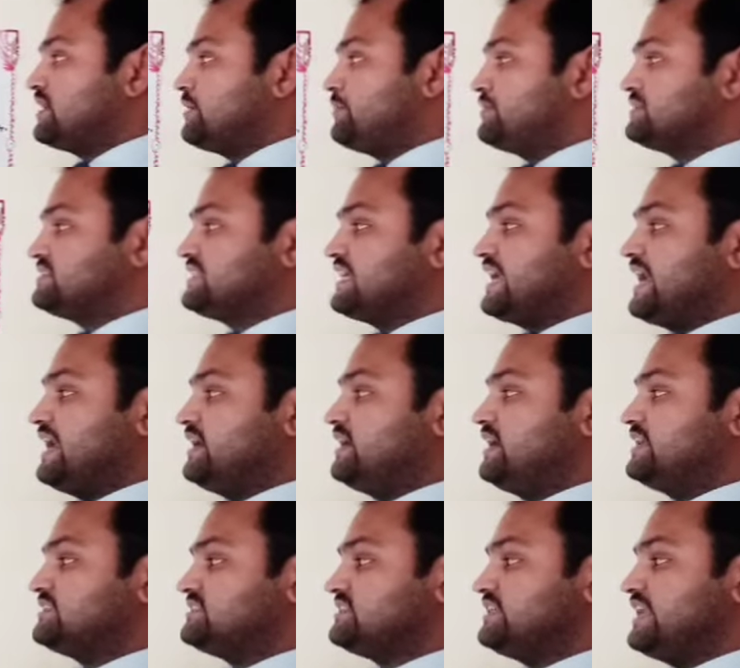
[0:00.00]
number
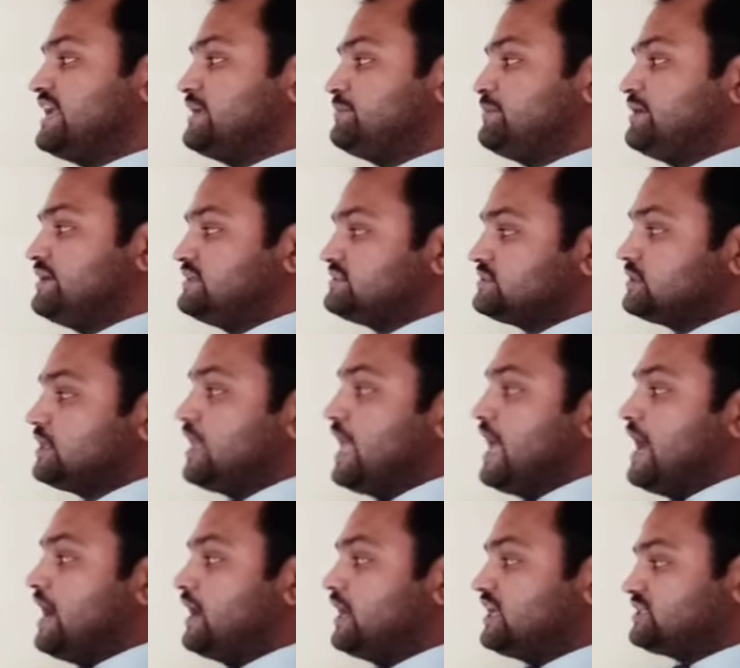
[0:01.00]
second. Its name is
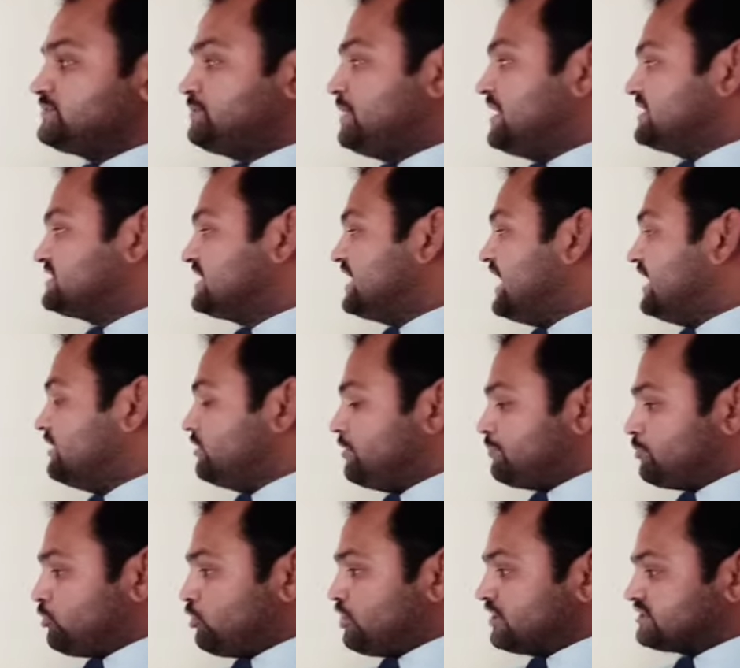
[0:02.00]
respiration and
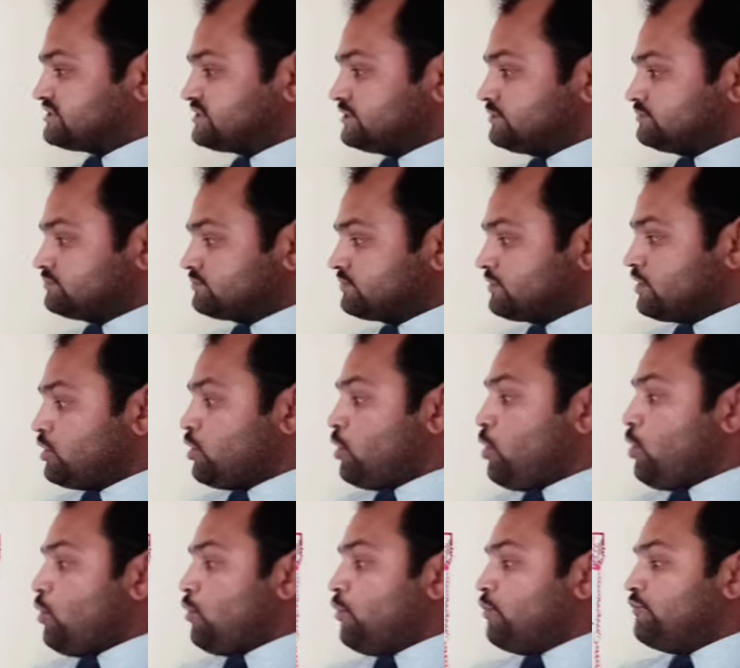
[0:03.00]
reproduction.
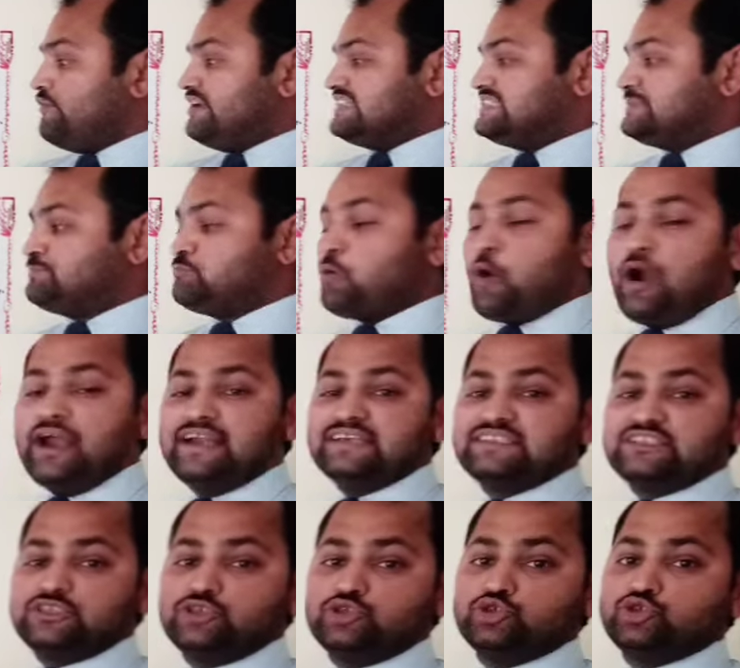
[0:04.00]
Which
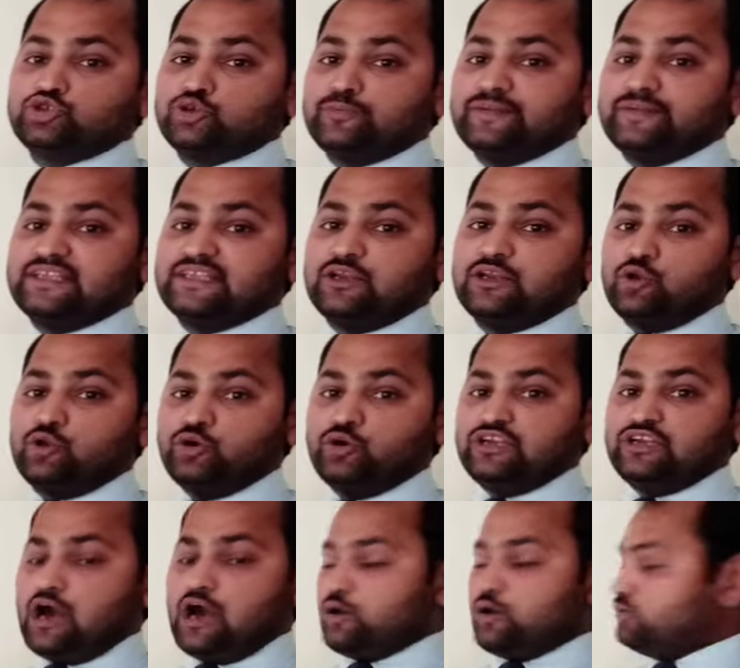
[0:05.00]
points you should be the
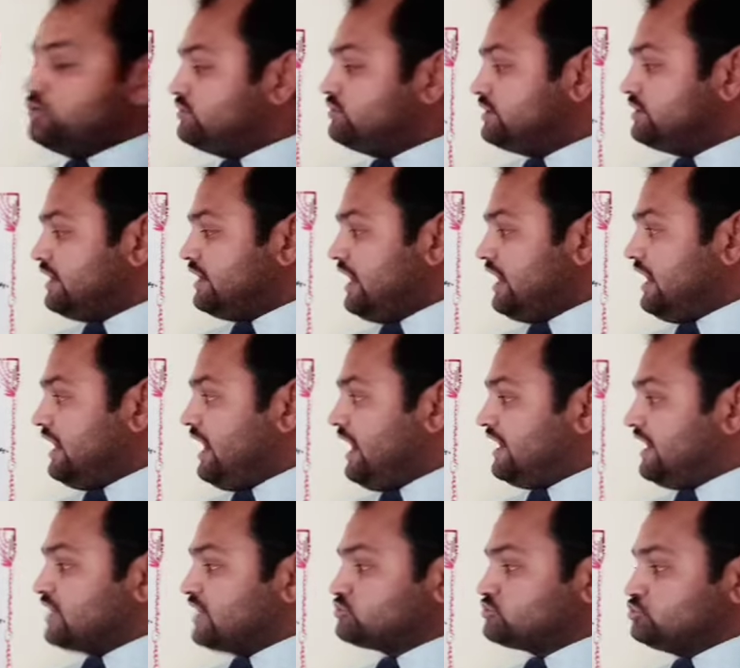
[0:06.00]
note down,
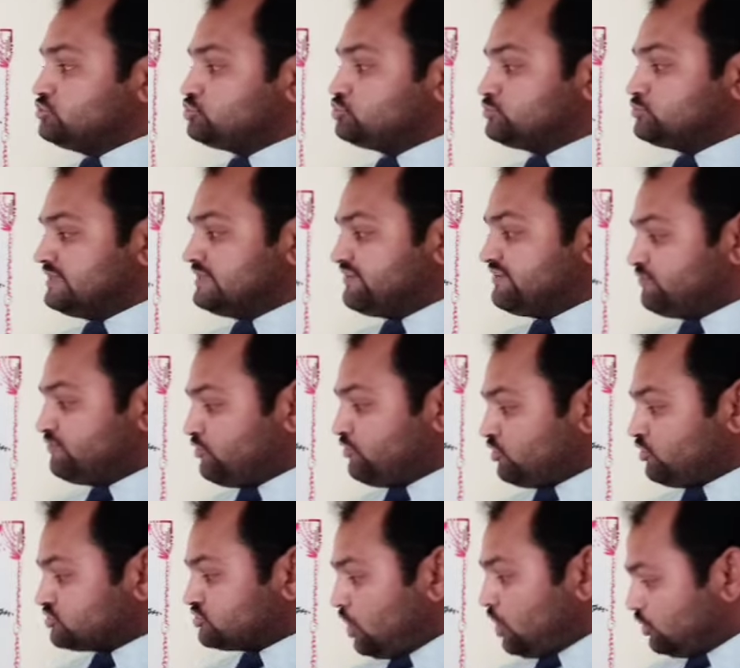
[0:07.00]
and also you should be
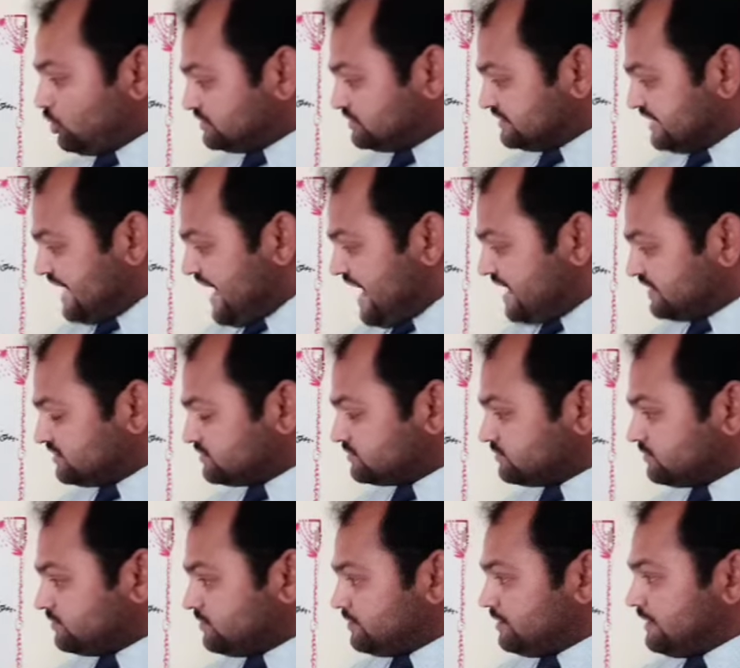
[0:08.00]
focus on
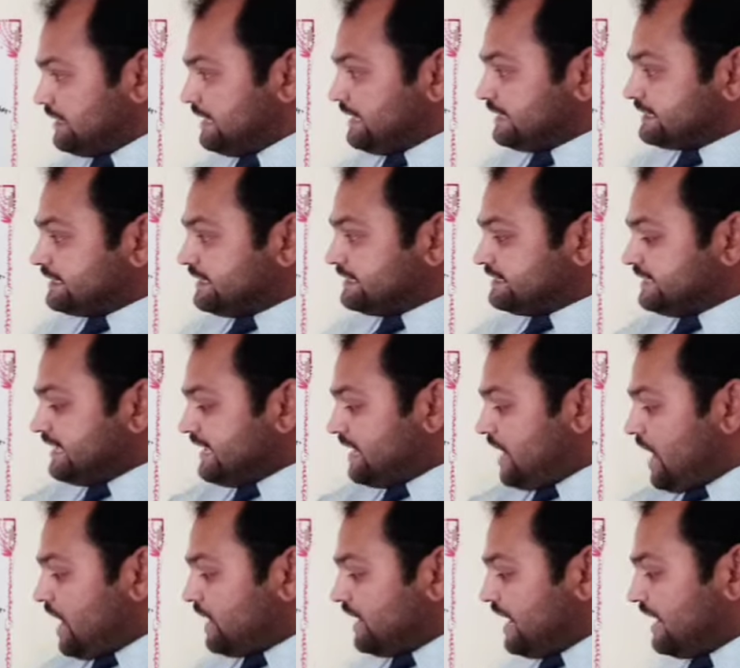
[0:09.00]
that. There
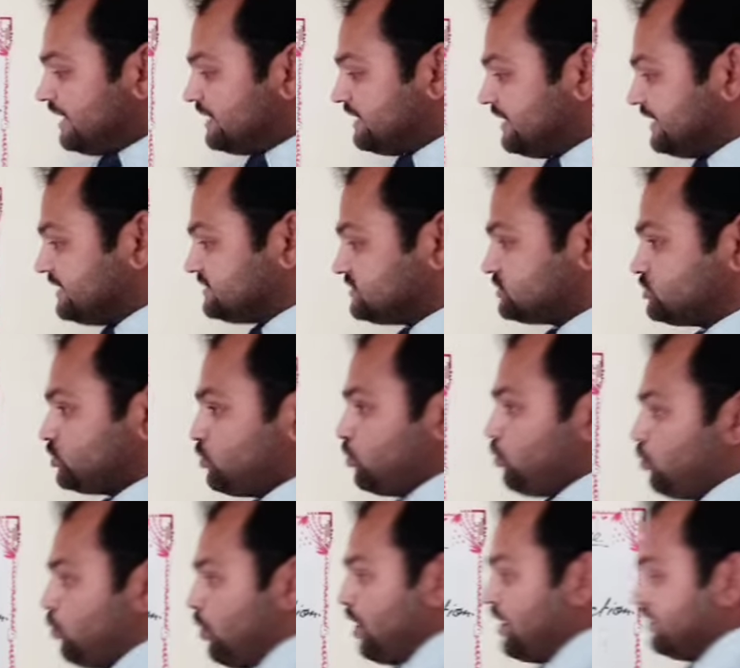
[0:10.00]
are at least
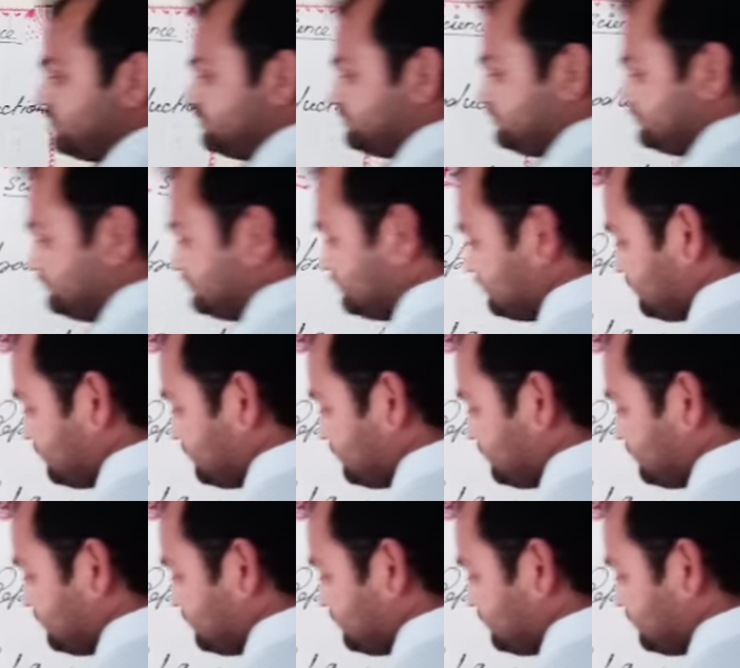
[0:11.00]
1,